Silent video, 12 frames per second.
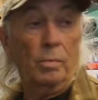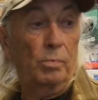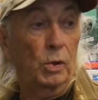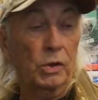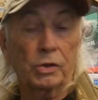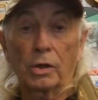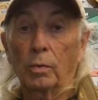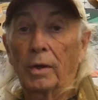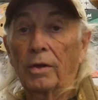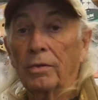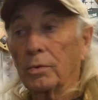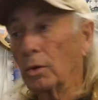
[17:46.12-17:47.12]
of pushed our way
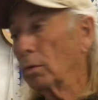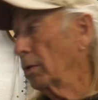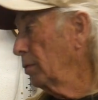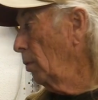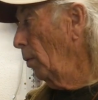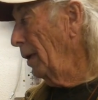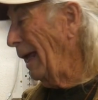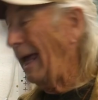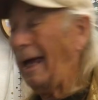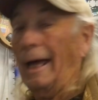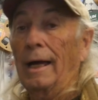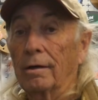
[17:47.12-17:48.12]
through with what we
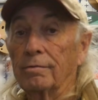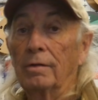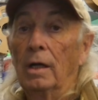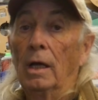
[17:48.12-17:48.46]
have,